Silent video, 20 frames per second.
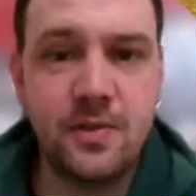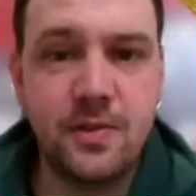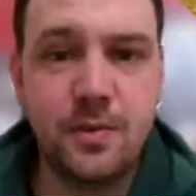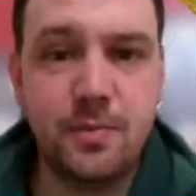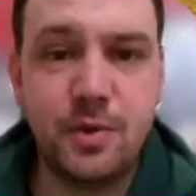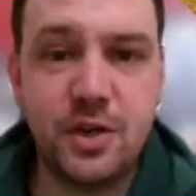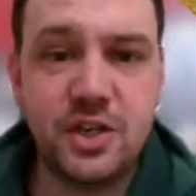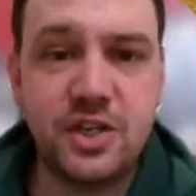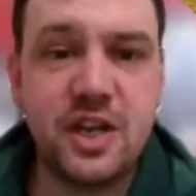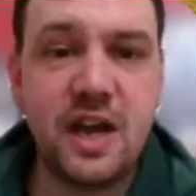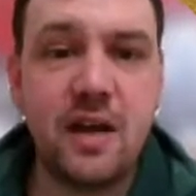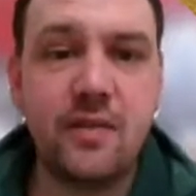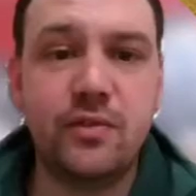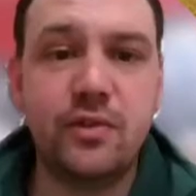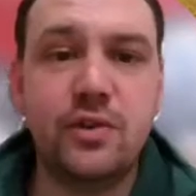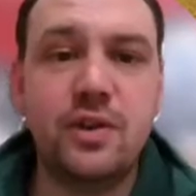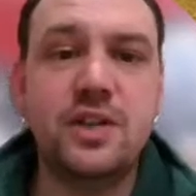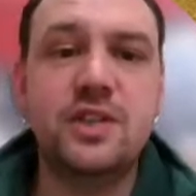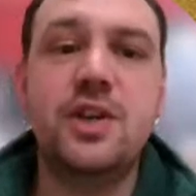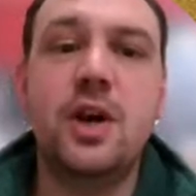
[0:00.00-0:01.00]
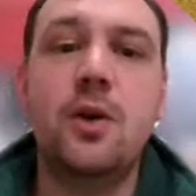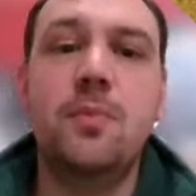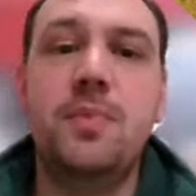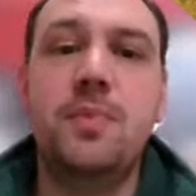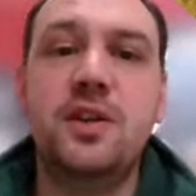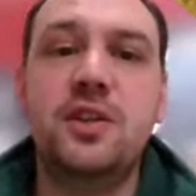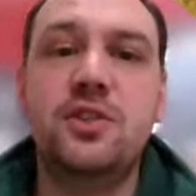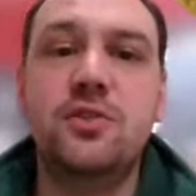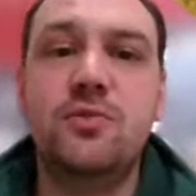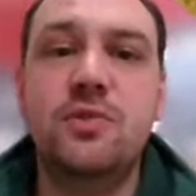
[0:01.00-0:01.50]
The British cavalry is
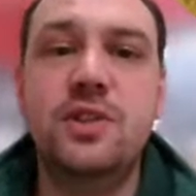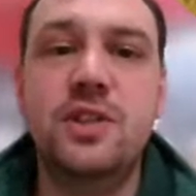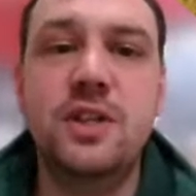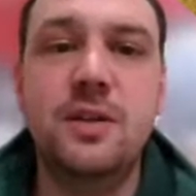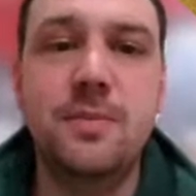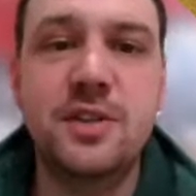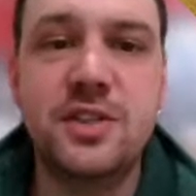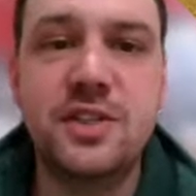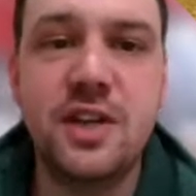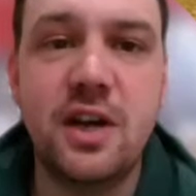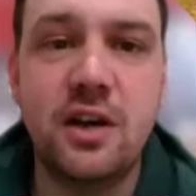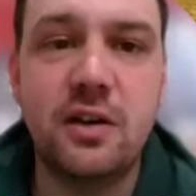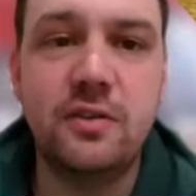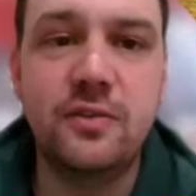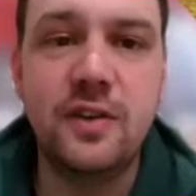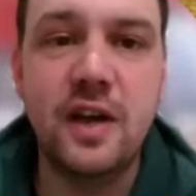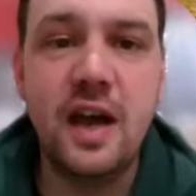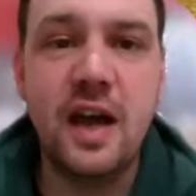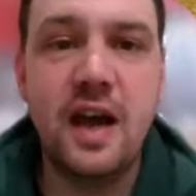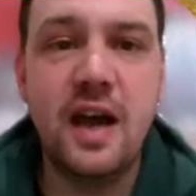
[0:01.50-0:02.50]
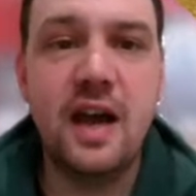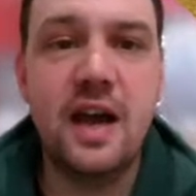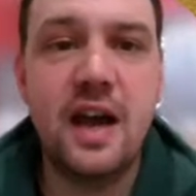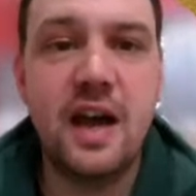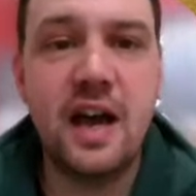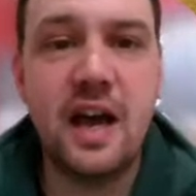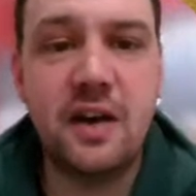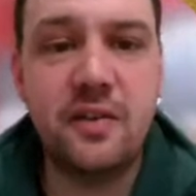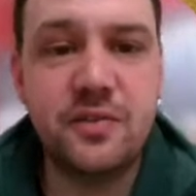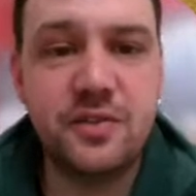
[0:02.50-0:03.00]
hoping to redeem itself
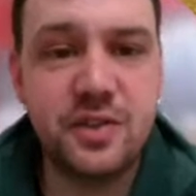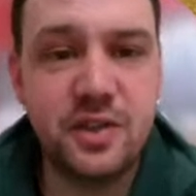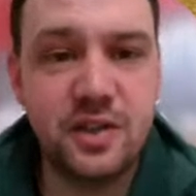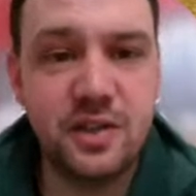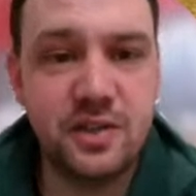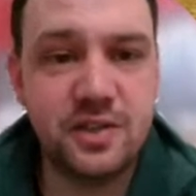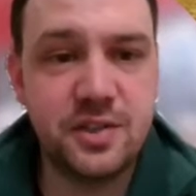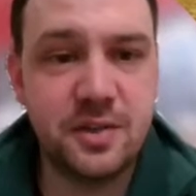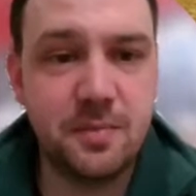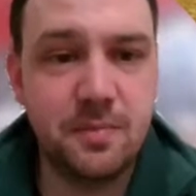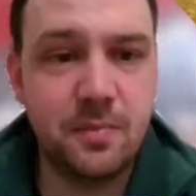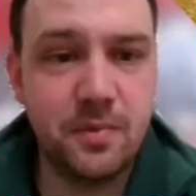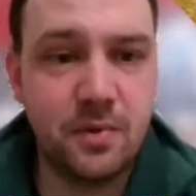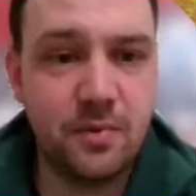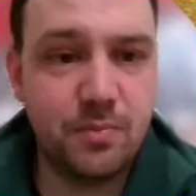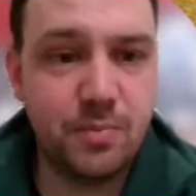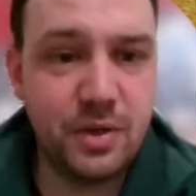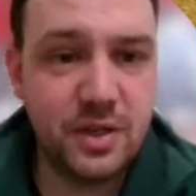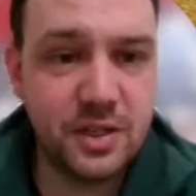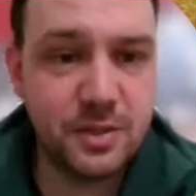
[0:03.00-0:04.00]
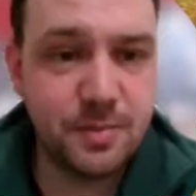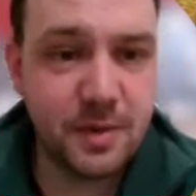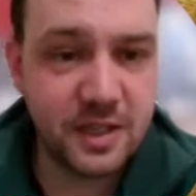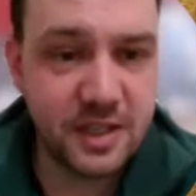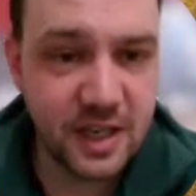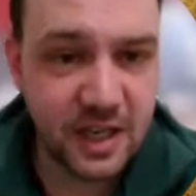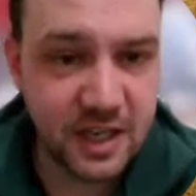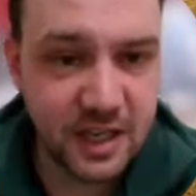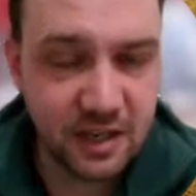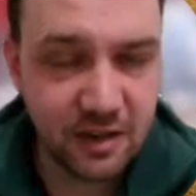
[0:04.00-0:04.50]
after some pretty
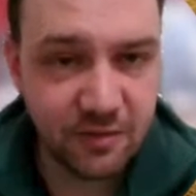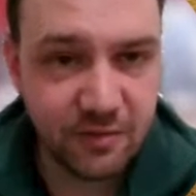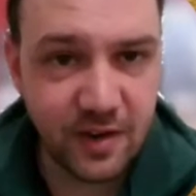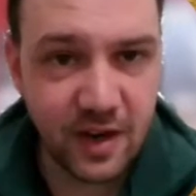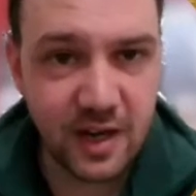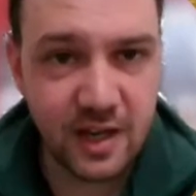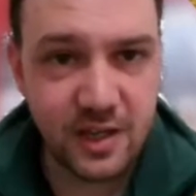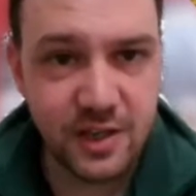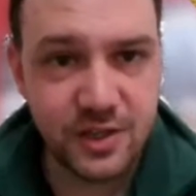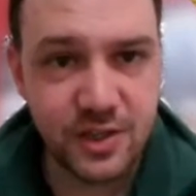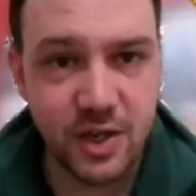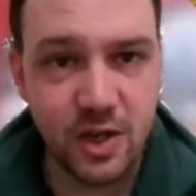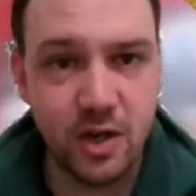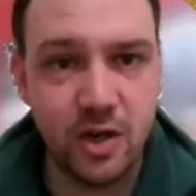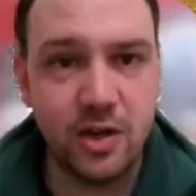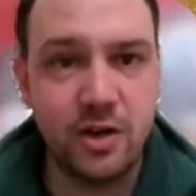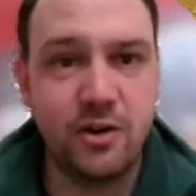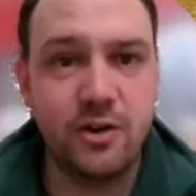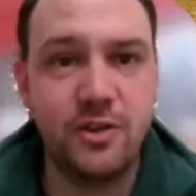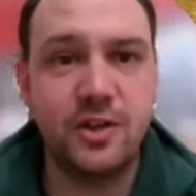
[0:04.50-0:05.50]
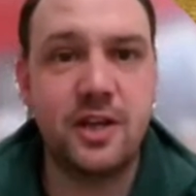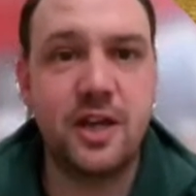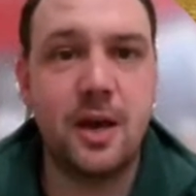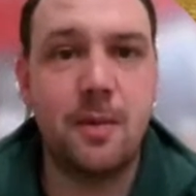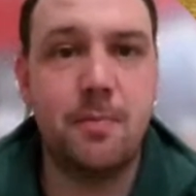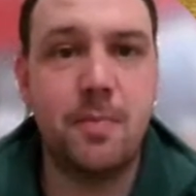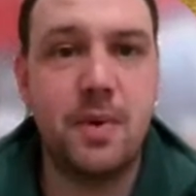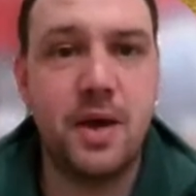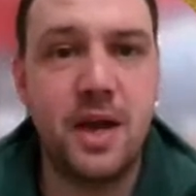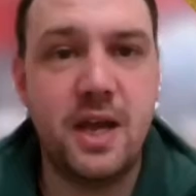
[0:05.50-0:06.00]
spectacular failures earlier in the
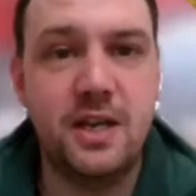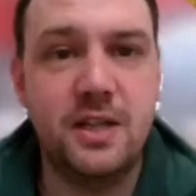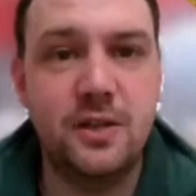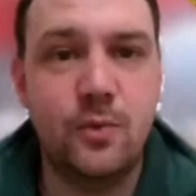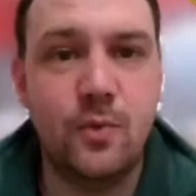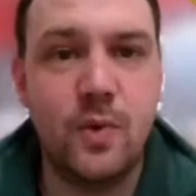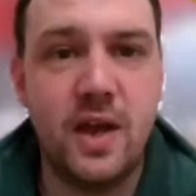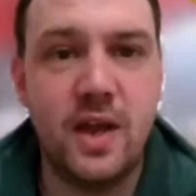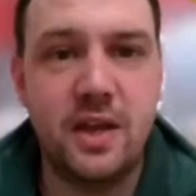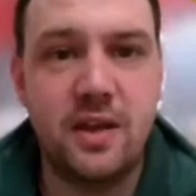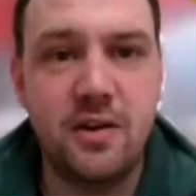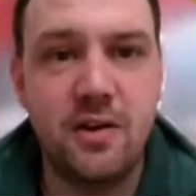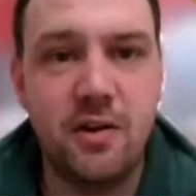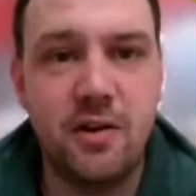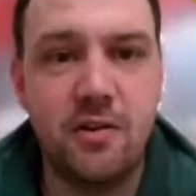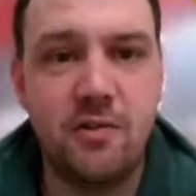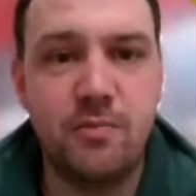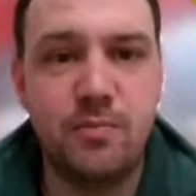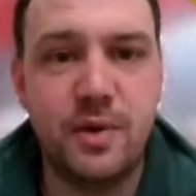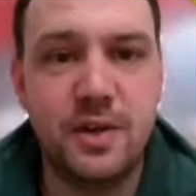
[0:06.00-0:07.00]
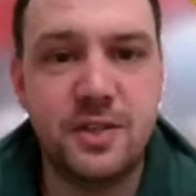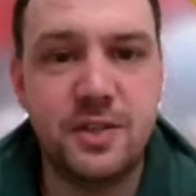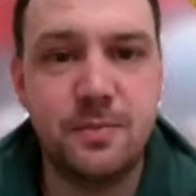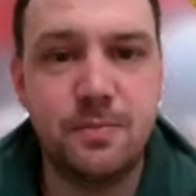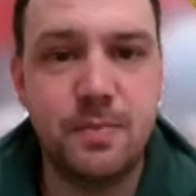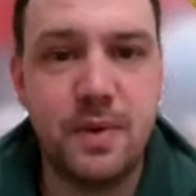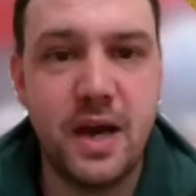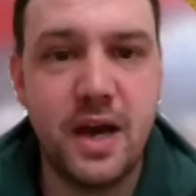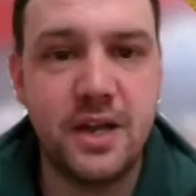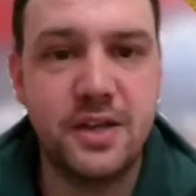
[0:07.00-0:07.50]
campaign in the wake of
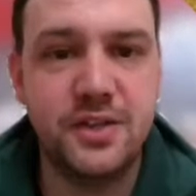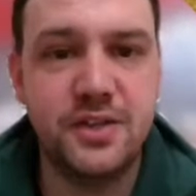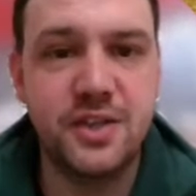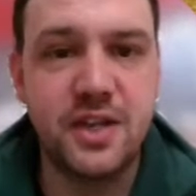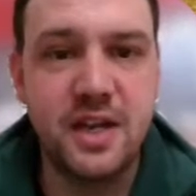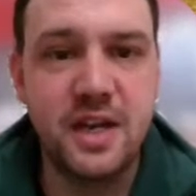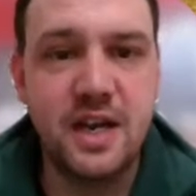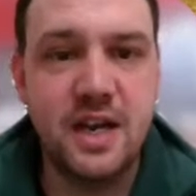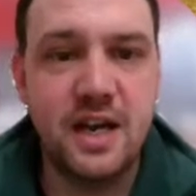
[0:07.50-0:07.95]
Prestonpans,